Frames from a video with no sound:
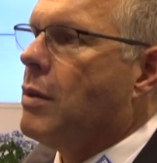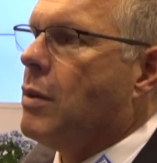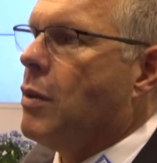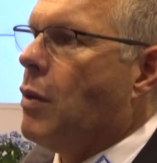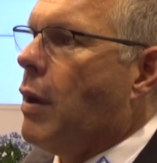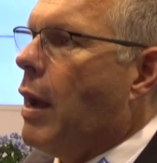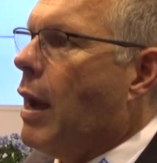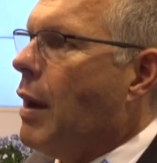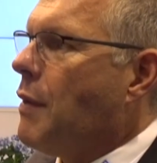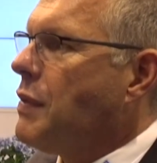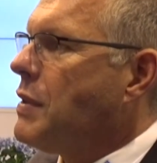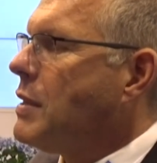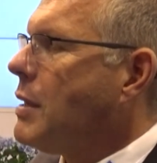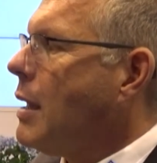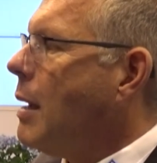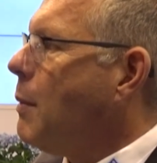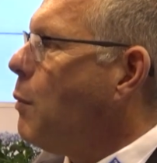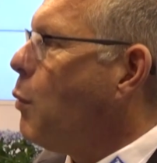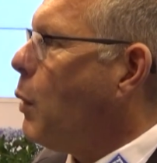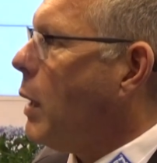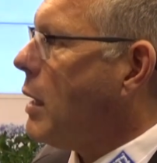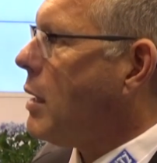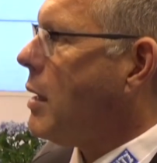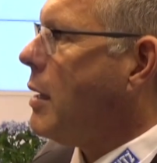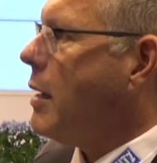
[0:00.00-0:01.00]
You have
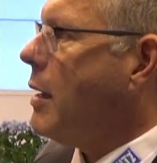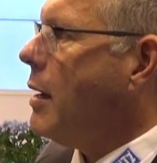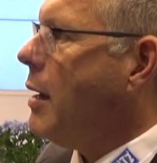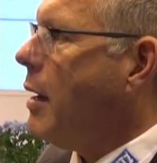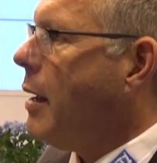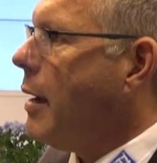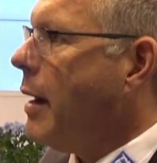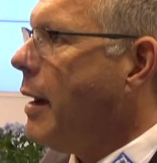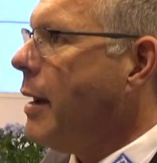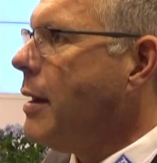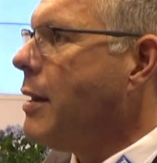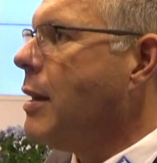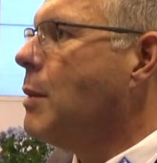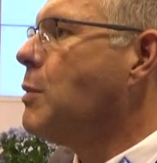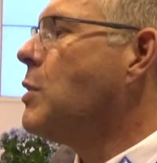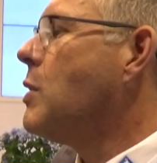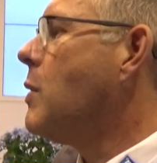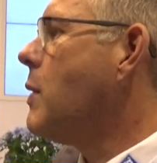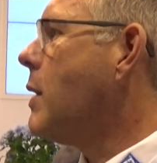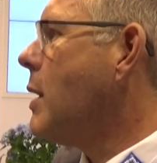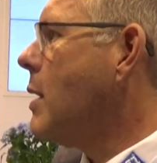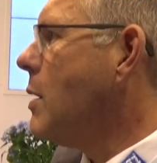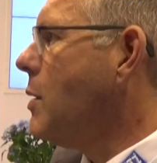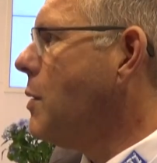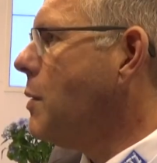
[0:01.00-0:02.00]
some wet cleaning items,
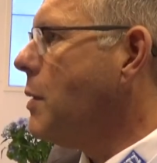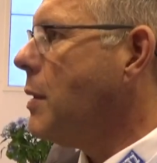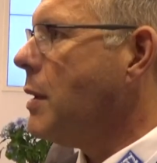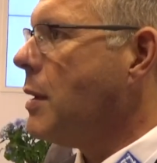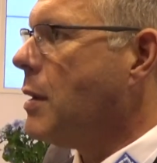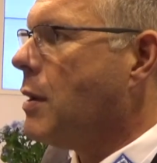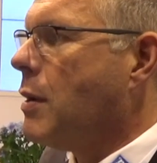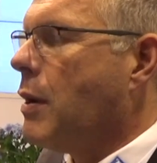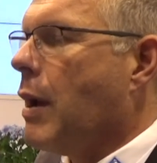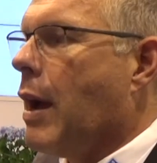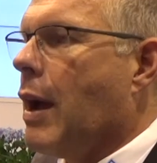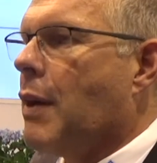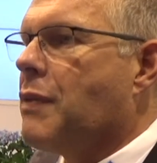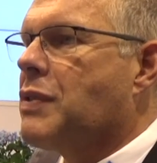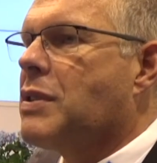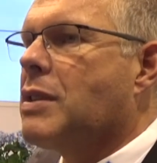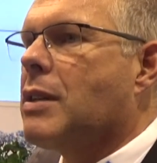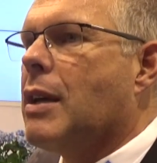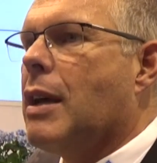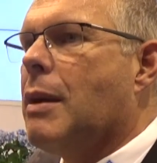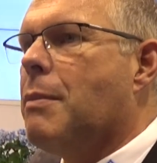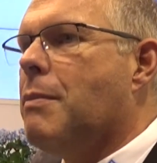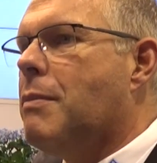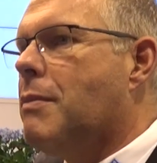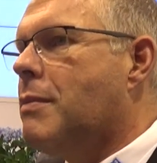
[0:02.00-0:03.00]
you can do it. You have
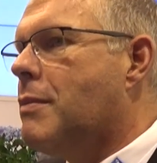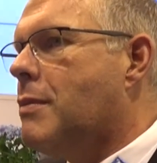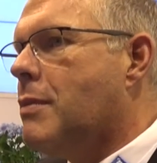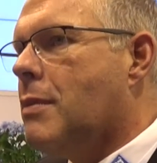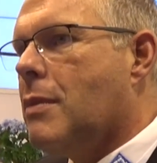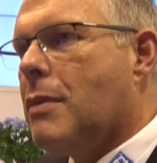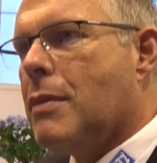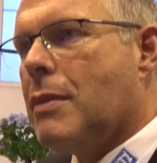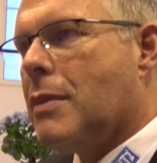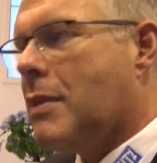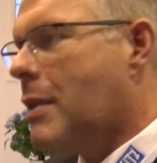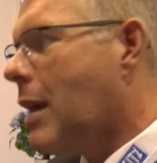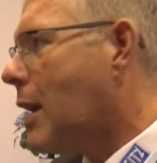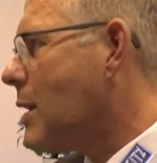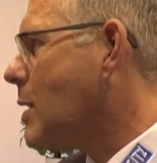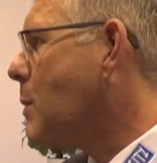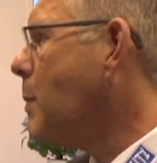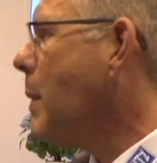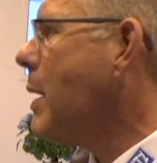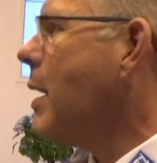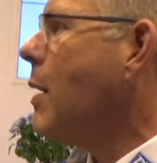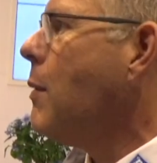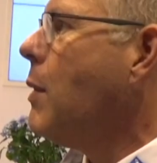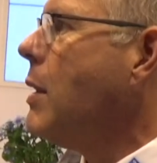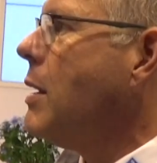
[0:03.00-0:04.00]
some, it
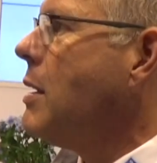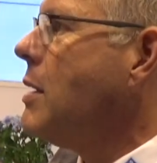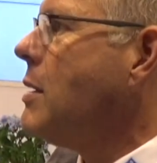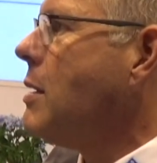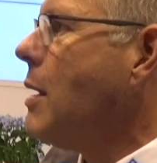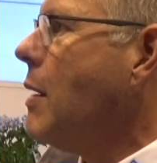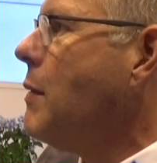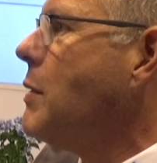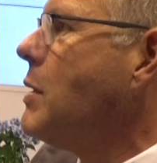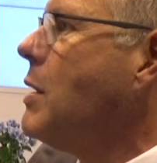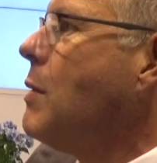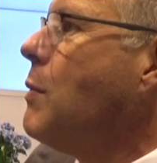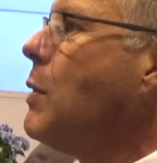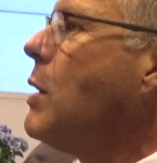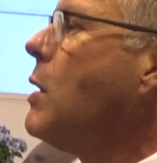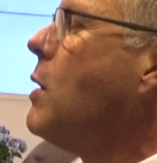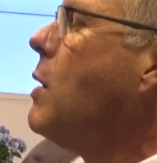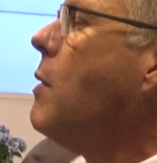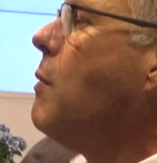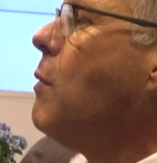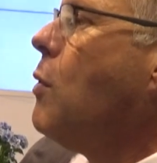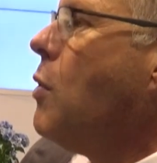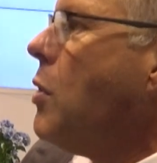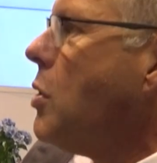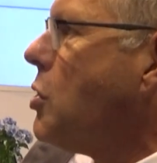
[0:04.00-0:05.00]
doesn't matter what it is, everything what you
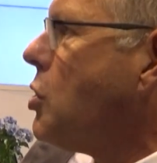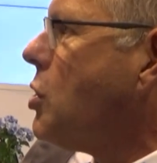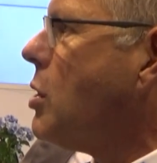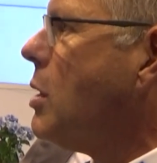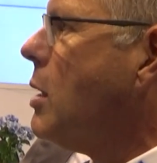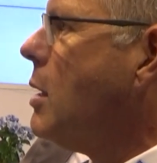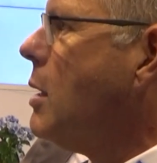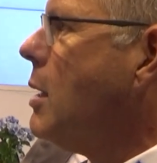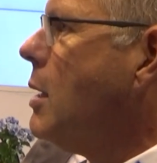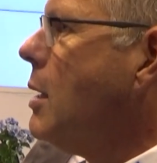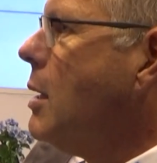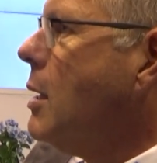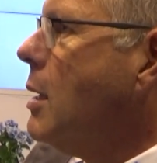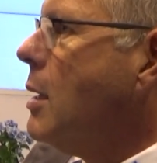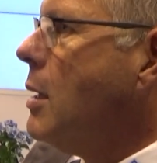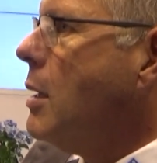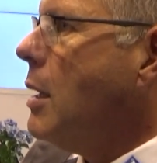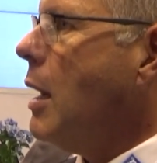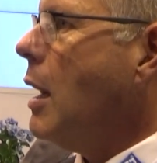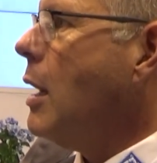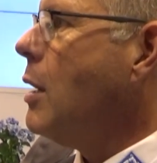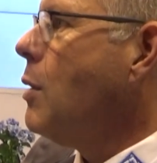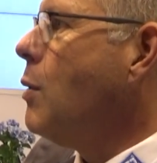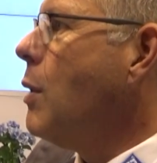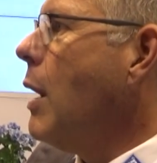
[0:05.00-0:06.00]
can wash.
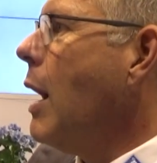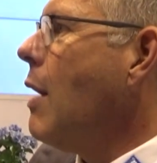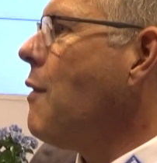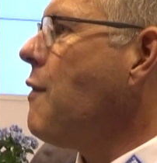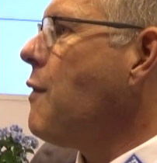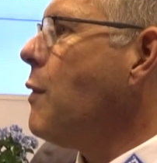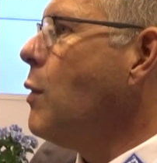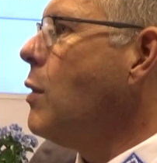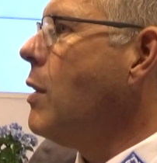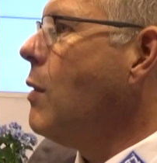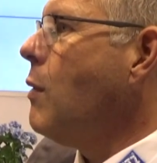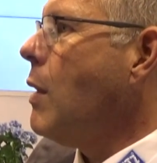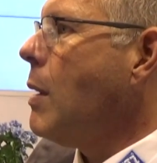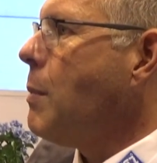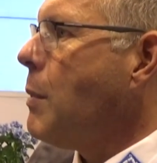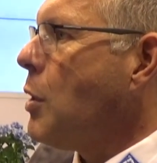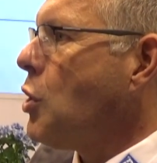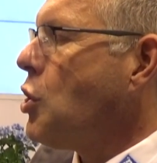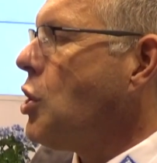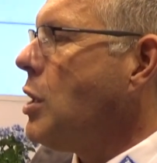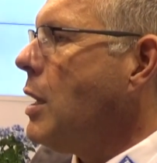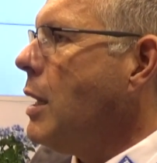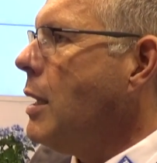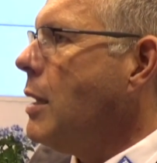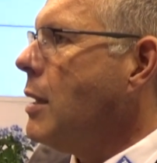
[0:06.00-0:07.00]
You have only one
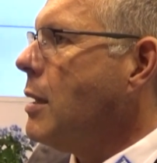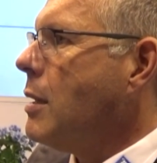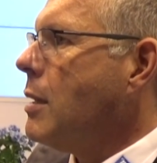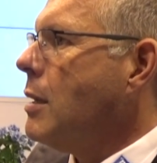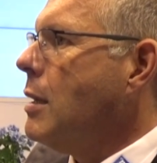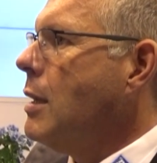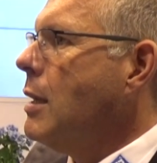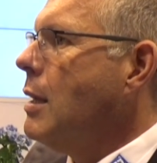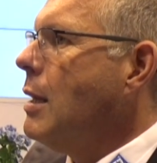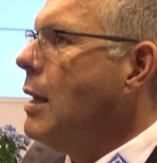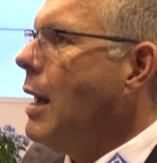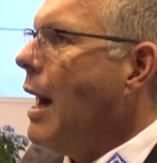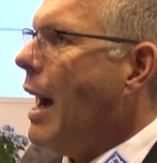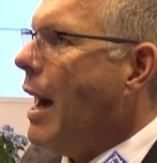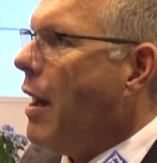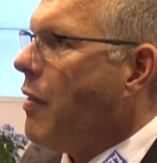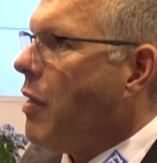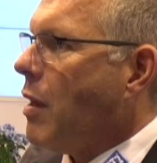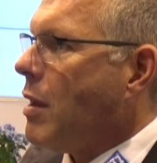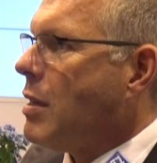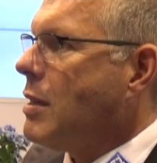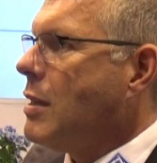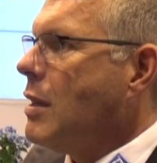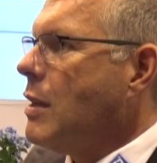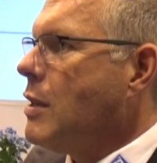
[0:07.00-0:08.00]
machine.
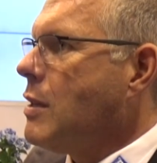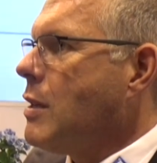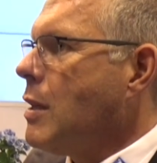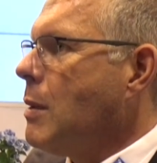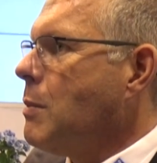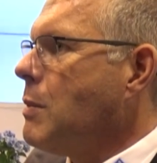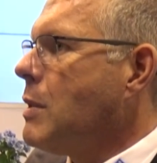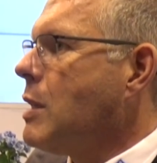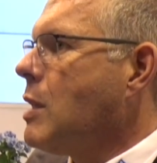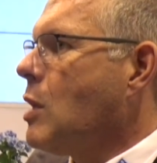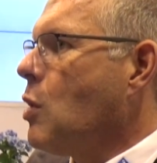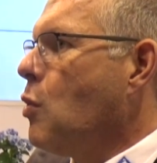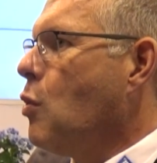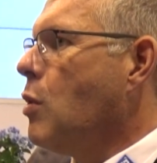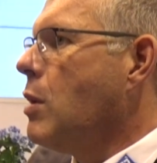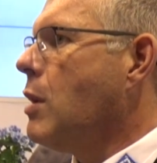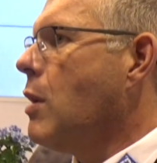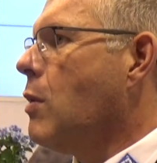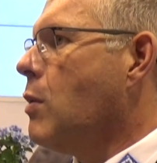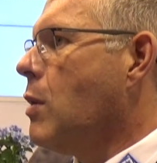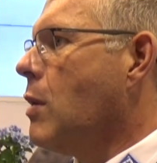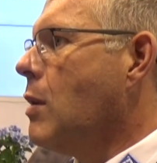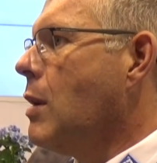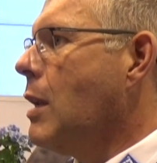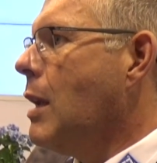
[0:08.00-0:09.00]
Other systems told
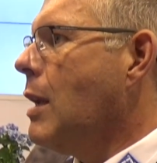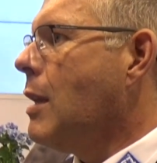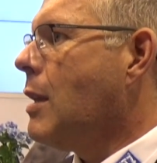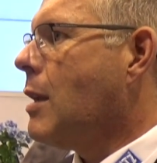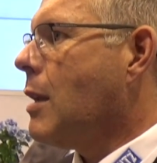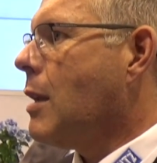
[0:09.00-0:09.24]
you need